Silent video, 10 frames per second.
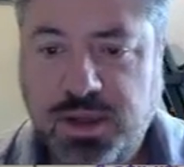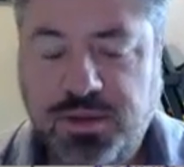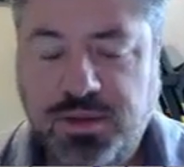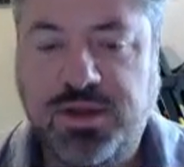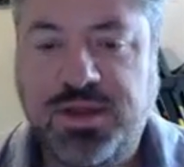
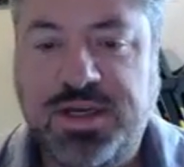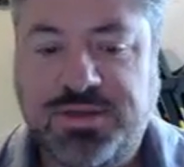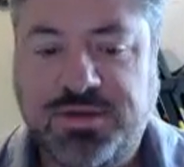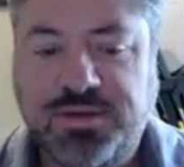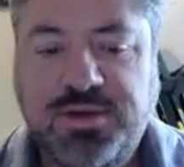think of
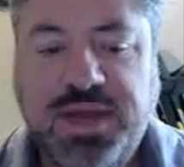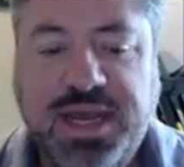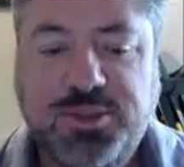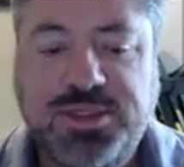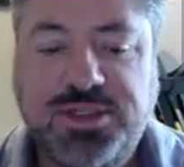this.
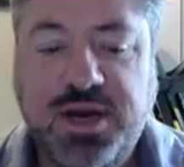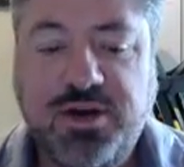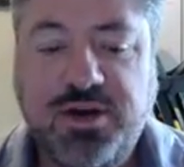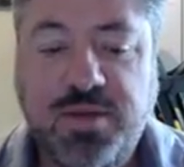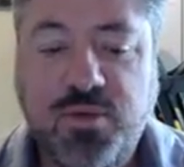NASP
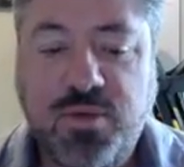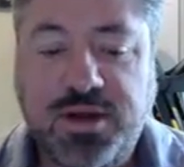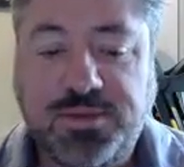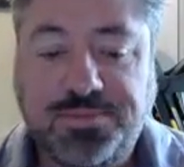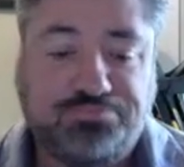standard number
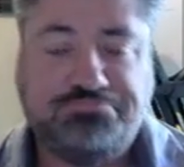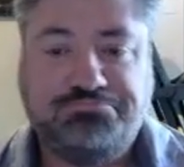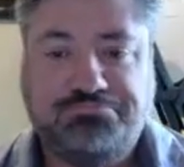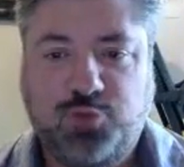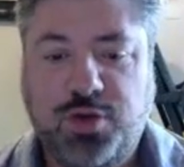1
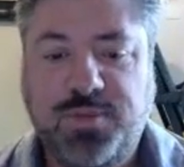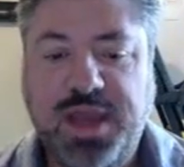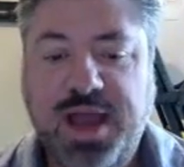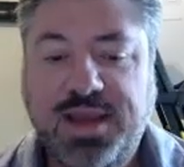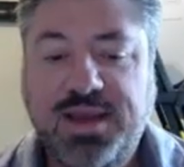could be
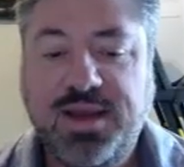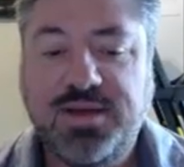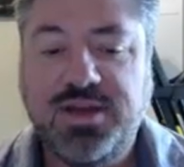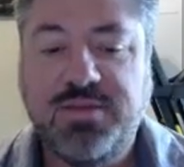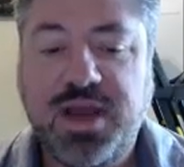hiking a
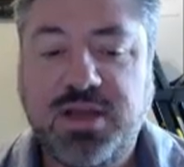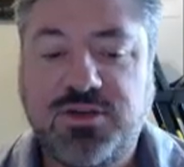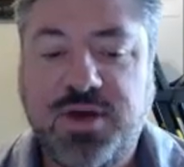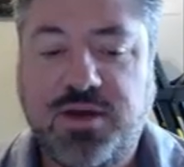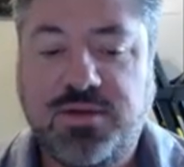10-mile
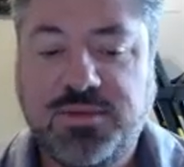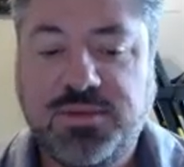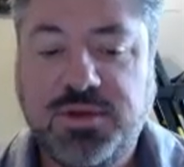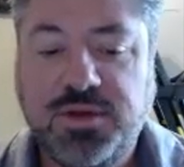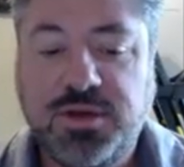trail.
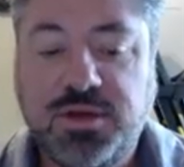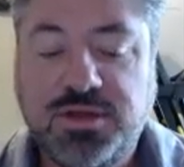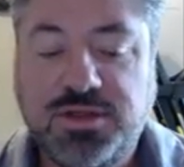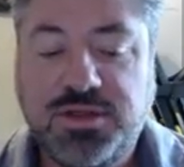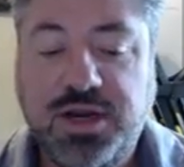
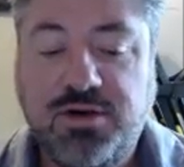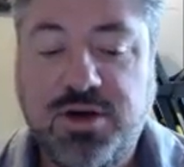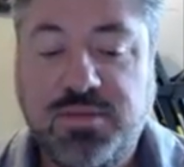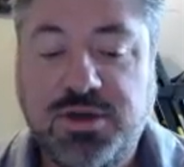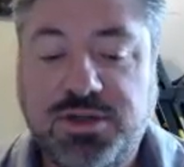Standard
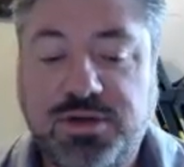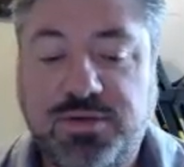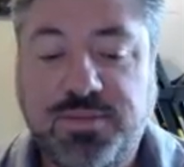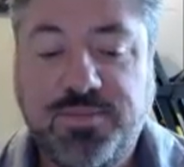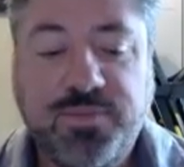number
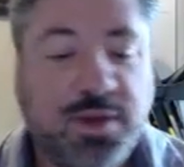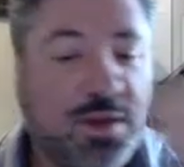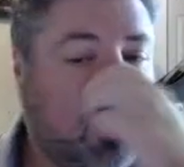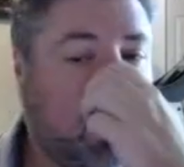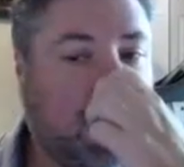2
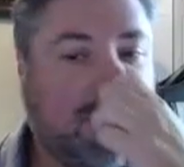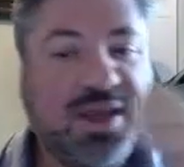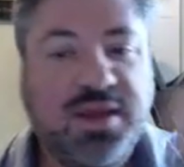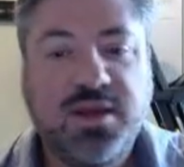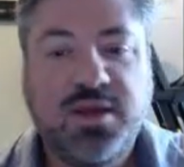could
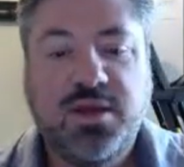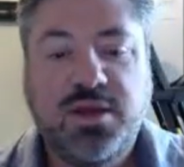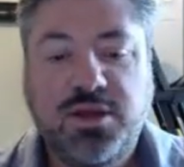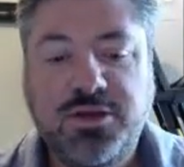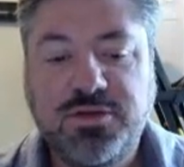be
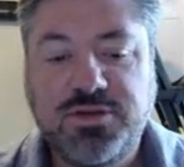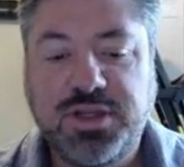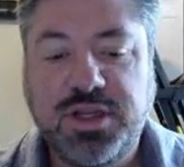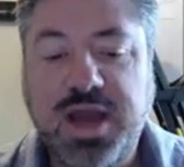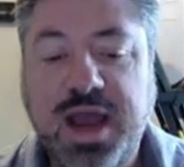
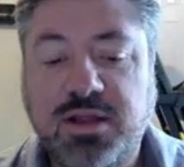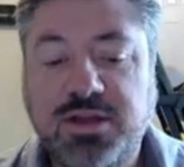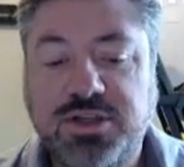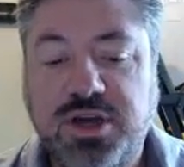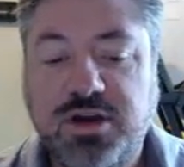using the
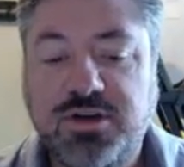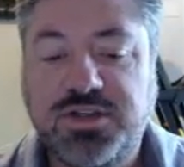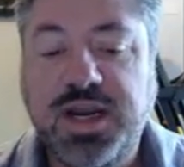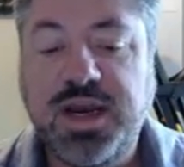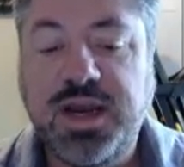knowledge and
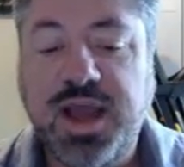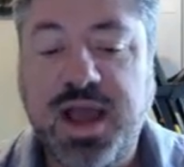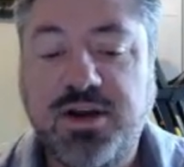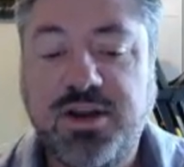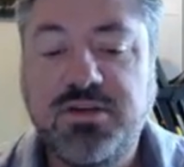understanding
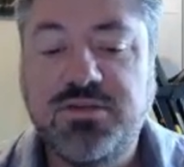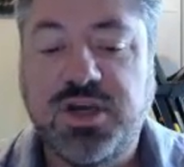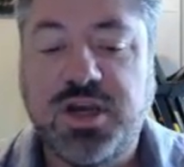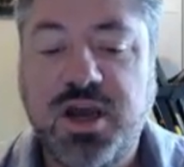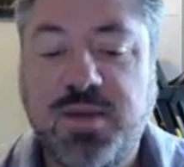how to use
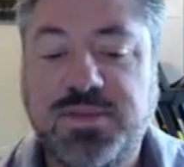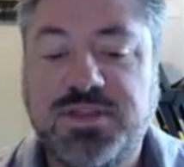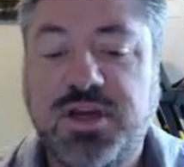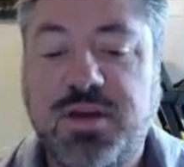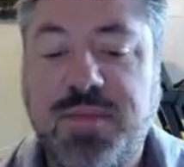a
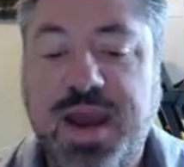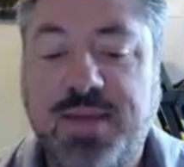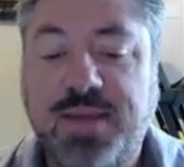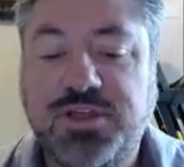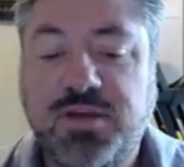compass and a
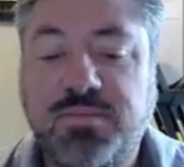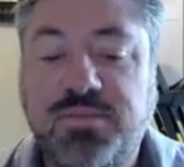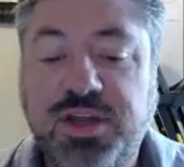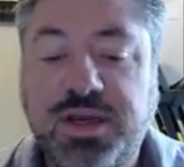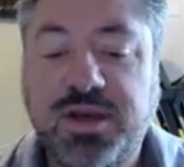map to
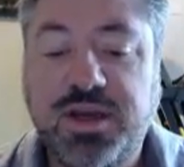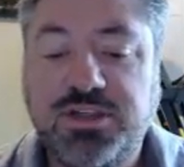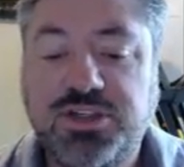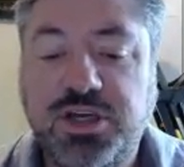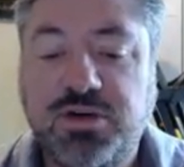complete a
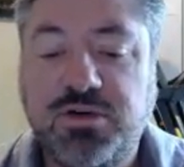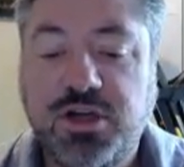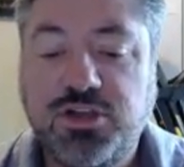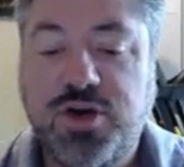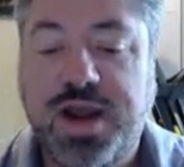
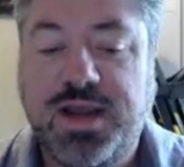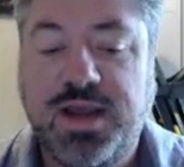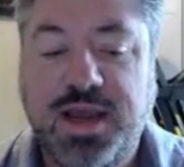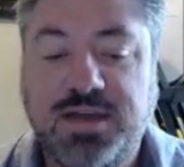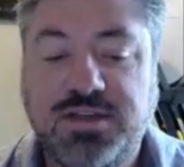
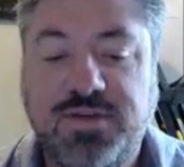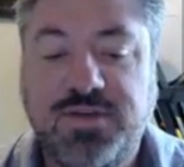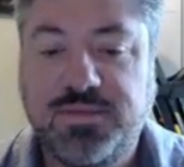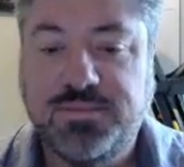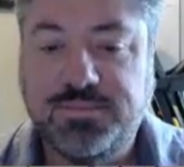geo-tracking activity.